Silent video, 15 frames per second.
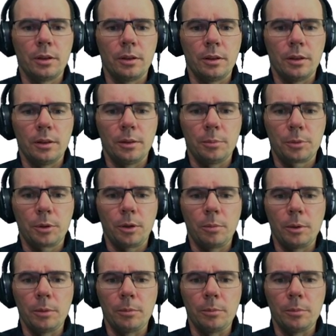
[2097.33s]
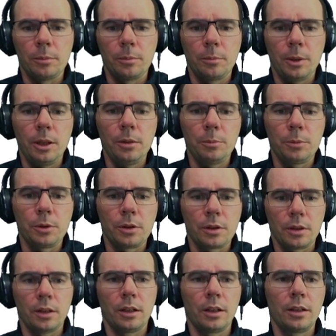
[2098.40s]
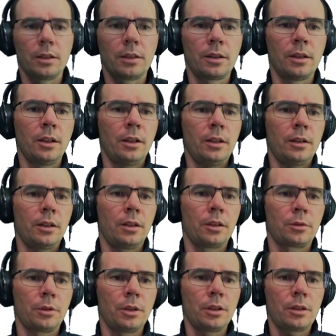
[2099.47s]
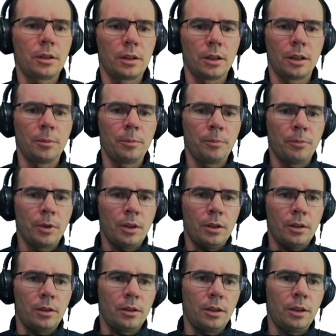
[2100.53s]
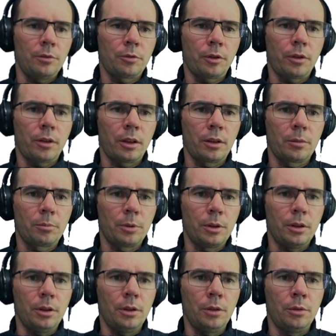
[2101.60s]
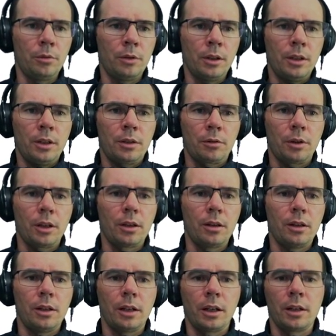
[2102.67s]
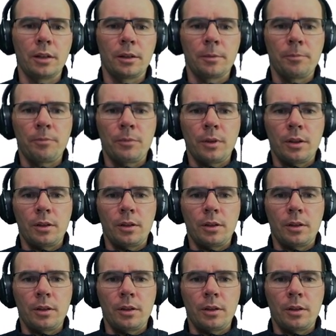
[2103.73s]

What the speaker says: problem input size and the runtime, and everything below red line is